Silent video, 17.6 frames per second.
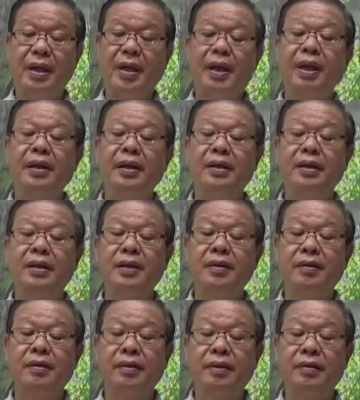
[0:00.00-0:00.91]
and
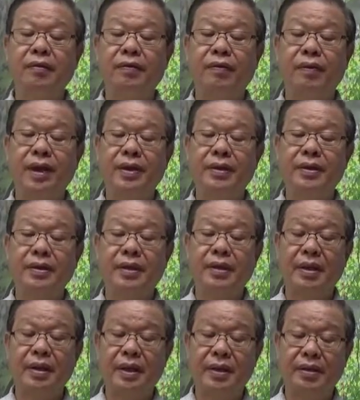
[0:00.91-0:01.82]
he reflects
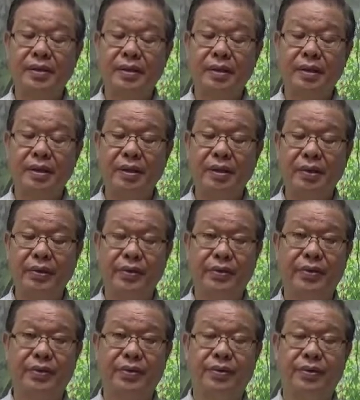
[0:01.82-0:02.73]
as
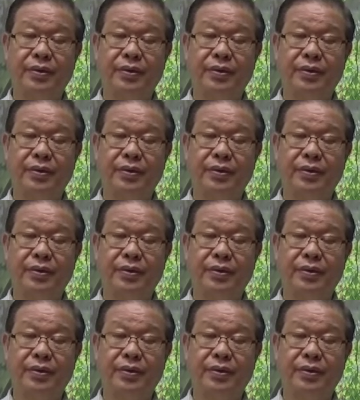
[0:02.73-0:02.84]
earth,